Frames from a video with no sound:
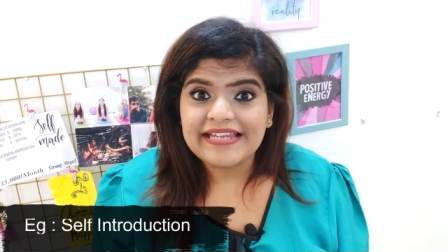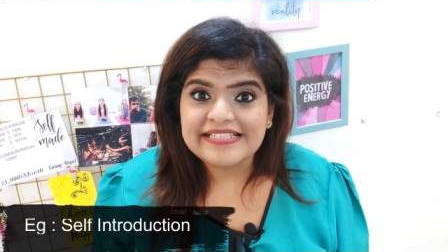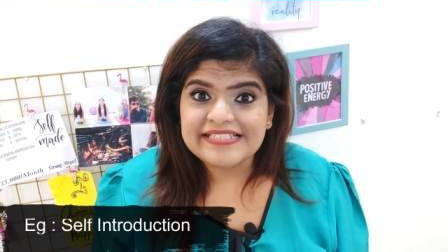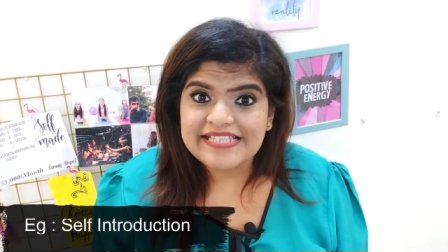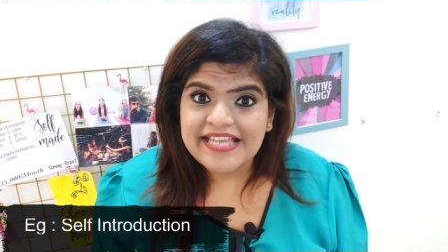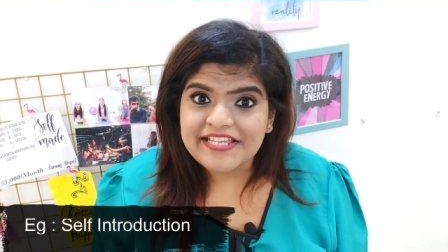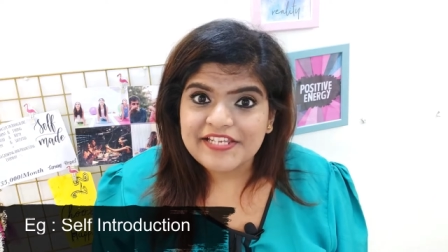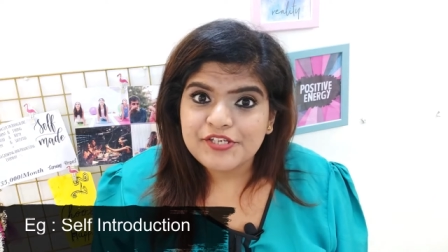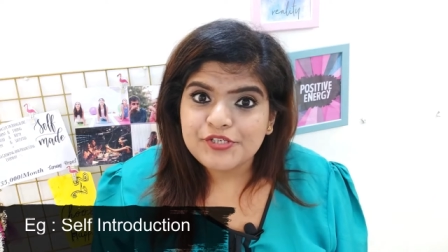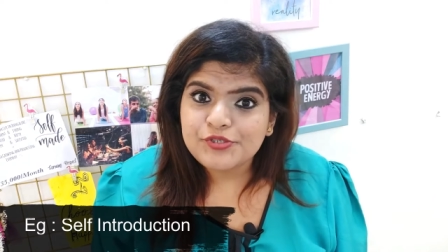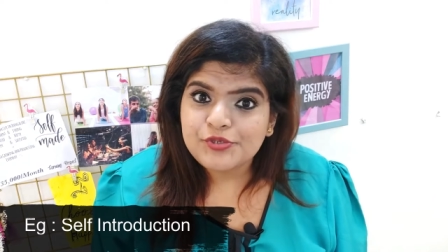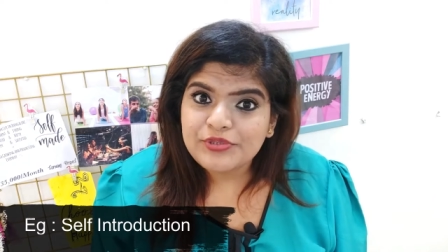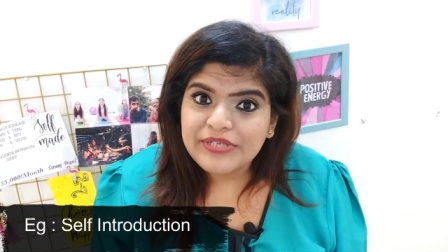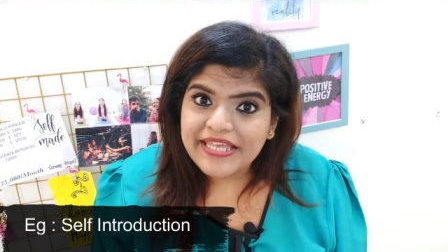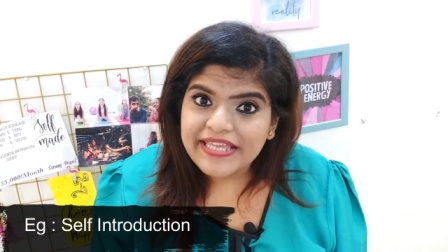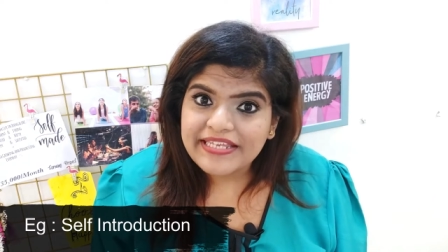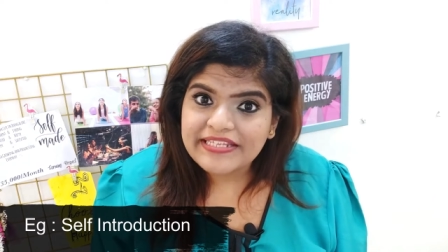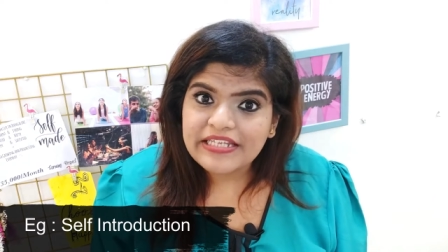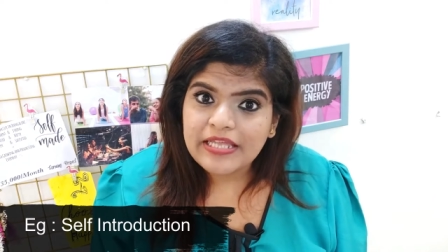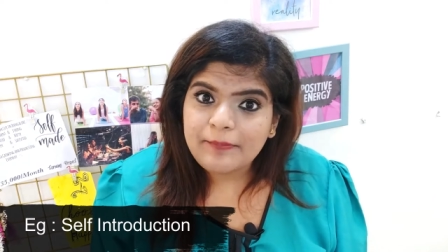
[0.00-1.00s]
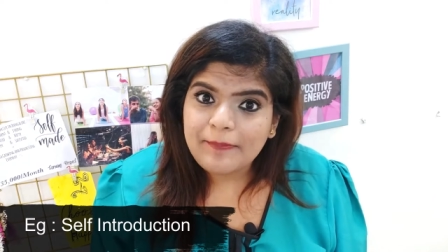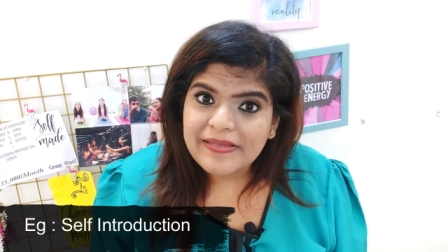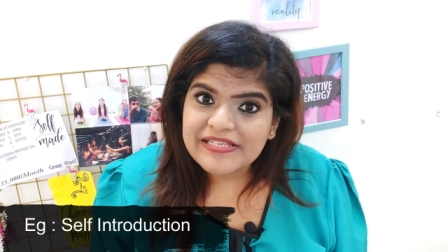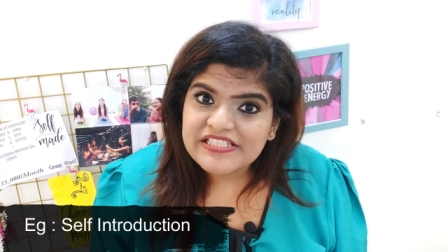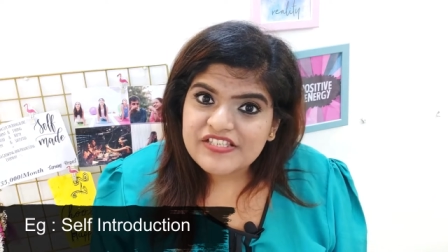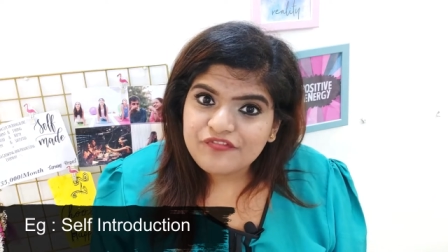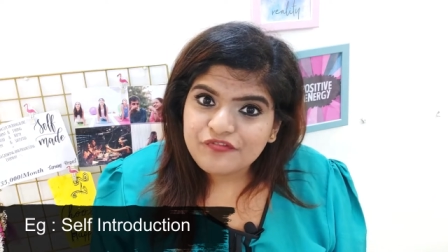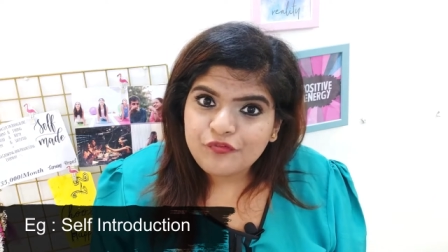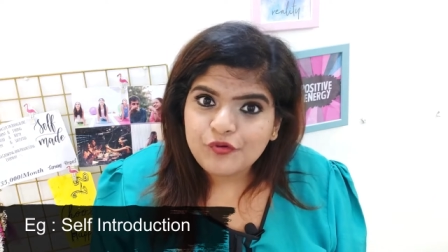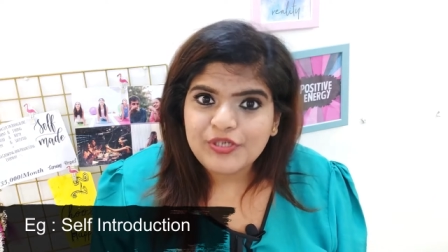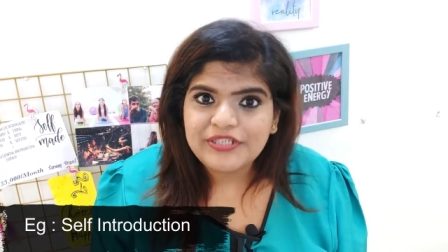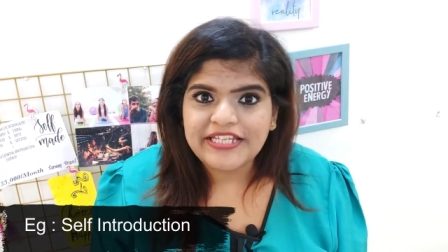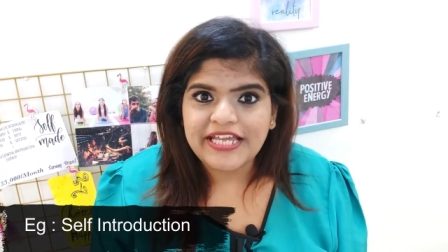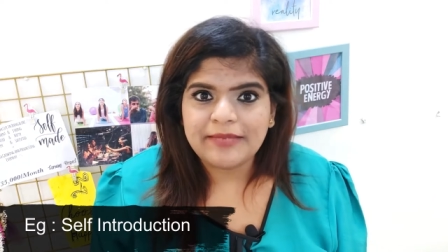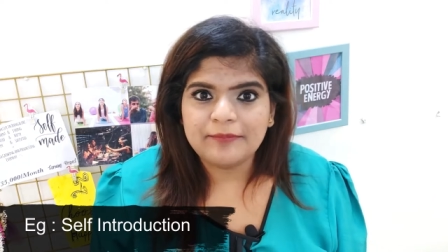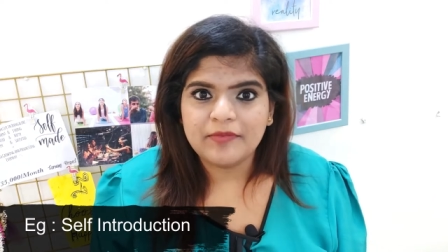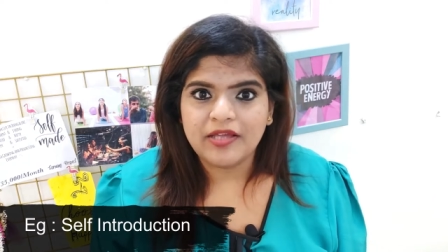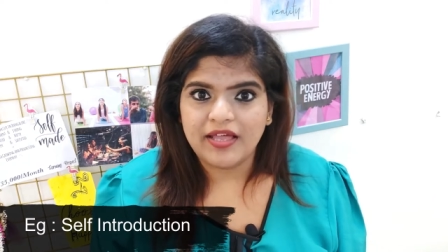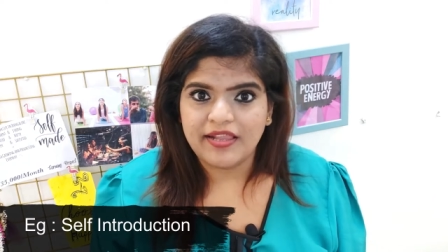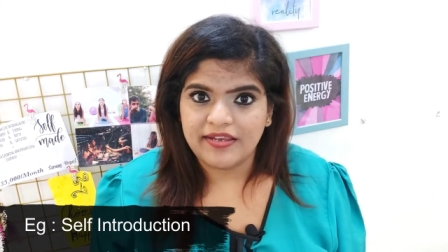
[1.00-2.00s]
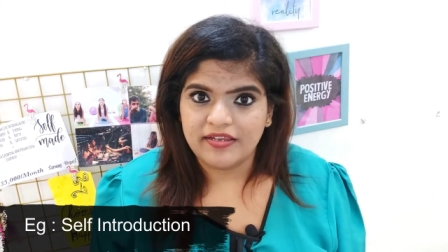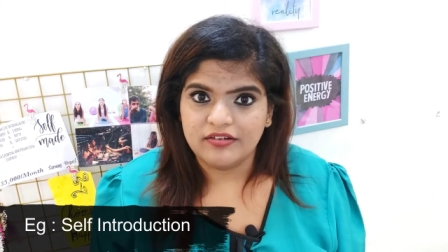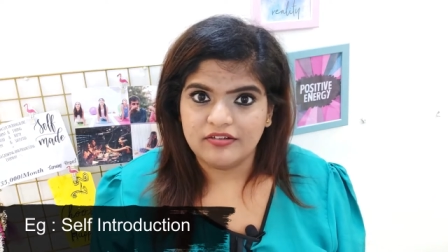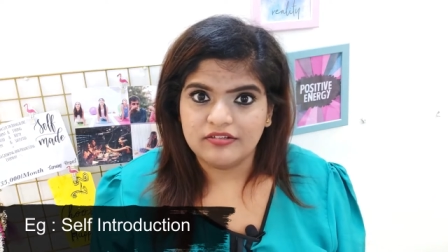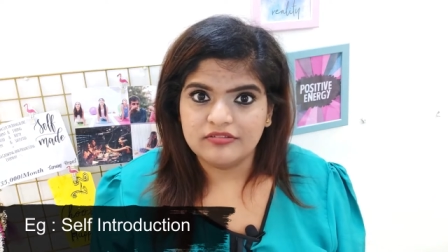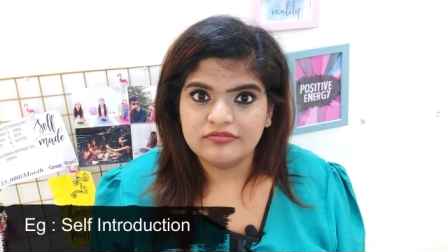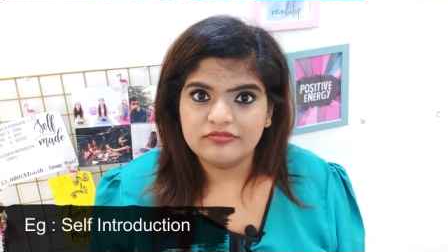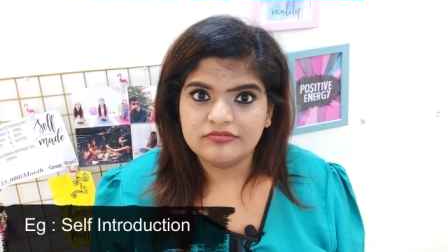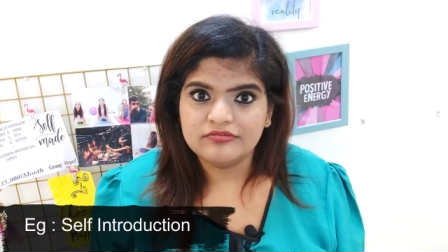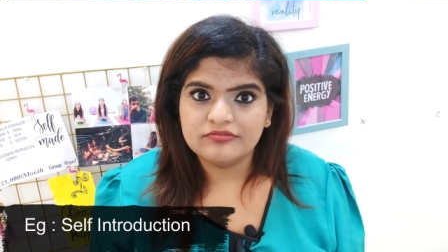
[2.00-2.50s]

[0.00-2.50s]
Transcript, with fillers: and decided to take it up as a full-time career.